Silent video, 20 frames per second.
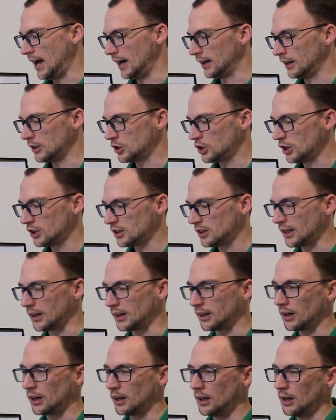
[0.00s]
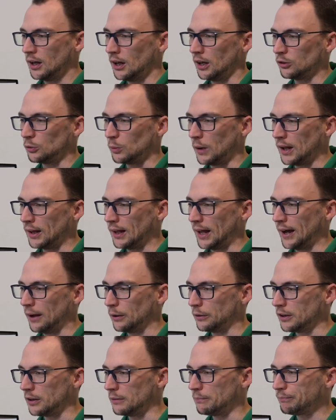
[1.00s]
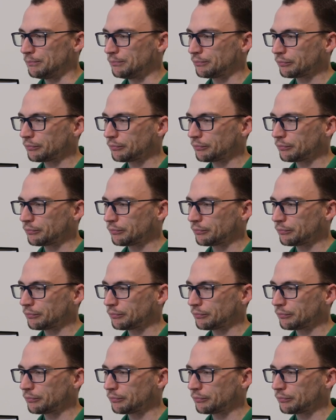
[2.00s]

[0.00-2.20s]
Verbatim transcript: and I just think as well how the,